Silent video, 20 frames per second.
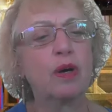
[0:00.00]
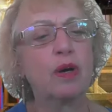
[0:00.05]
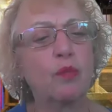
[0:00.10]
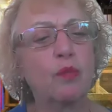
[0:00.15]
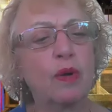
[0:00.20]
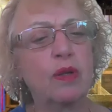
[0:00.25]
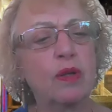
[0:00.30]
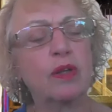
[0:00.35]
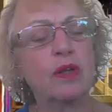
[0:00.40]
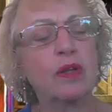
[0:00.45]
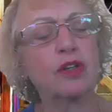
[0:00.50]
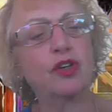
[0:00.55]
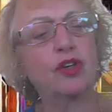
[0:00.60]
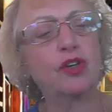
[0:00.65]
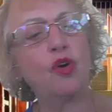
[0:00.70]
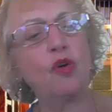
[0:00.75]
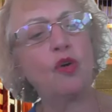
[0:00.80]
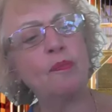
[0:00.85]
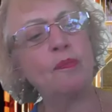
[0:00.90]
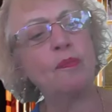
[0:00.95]
Well,
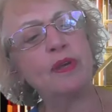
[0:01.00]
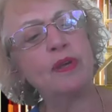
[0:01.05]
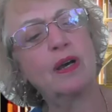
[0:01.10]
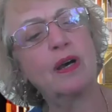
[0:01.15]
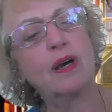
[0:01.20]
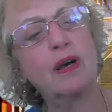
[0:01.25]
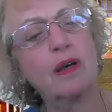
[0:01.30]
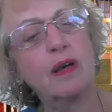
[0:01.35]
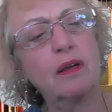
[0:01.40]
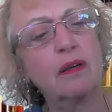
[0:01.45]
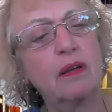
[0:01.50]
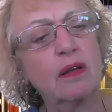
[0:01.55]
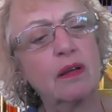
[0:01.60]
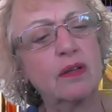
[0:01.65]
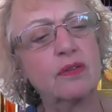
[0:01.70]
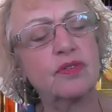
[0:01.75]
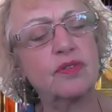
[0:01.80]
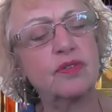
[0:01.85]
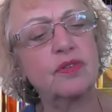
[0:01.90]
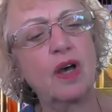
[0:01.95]
cumbia
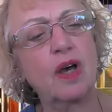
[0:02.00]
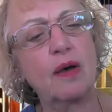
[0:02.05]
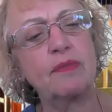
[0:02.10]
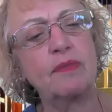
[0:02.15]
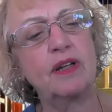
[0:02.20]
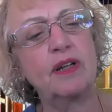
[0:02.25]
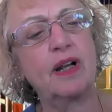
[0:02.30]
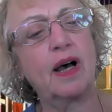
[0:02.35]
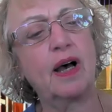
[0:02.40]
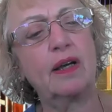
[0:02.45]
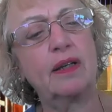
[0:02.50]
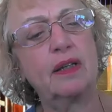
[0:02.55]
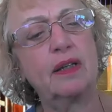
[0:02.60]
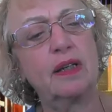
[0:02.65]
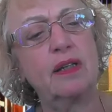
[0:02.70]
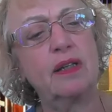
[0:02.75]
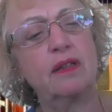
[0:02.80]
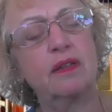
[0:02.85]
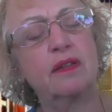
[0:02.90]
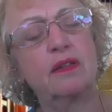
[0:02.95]
is, I mean, I
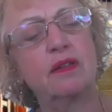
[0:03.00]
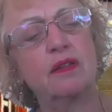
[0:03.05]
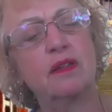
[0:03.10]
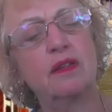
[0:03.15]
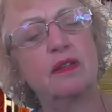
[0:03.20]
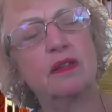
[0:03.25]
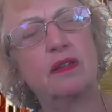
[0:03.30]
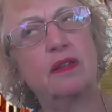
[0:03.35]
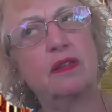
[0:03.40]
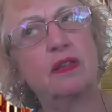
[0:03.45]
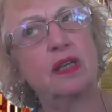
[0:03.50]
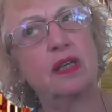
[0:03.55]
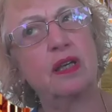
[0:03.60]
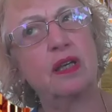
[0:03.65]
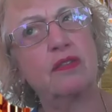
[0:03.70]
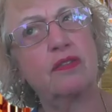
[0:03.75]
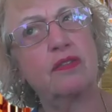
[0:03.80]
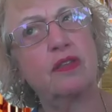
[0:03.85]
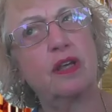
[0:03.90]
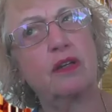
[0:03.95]
didn't think
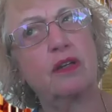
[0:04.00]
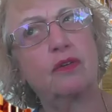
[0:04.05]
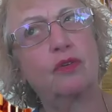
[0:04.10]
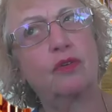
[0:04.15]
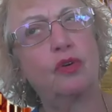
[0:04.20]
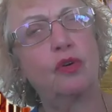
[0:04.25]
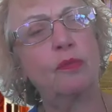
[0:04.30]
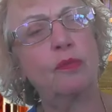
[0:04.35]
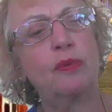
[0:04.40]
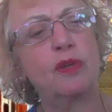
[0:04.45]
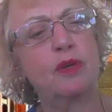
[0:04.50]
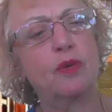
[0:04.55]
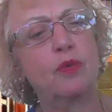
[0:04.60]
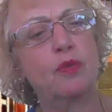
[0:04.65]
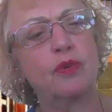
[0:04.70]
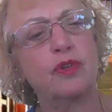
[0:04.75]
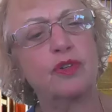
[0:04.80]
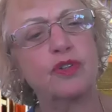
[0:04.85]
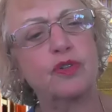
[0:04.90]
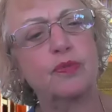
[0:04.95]
that cumbia
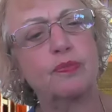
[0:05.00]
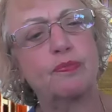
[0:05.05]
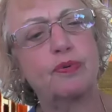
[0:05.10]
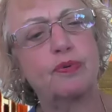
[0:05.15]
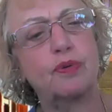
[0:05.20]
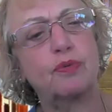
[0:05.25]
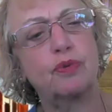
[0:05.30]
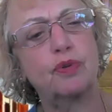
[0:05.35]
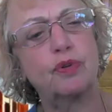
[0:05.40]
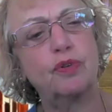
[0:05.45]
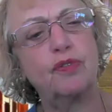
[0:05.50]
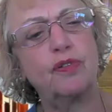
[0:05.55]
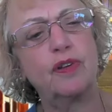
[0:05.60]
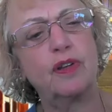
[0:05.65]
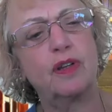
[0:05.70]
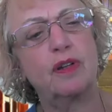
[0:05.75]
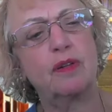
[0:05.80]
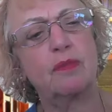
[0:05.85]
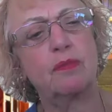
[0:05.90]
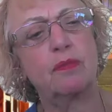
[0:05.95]
was Peruvian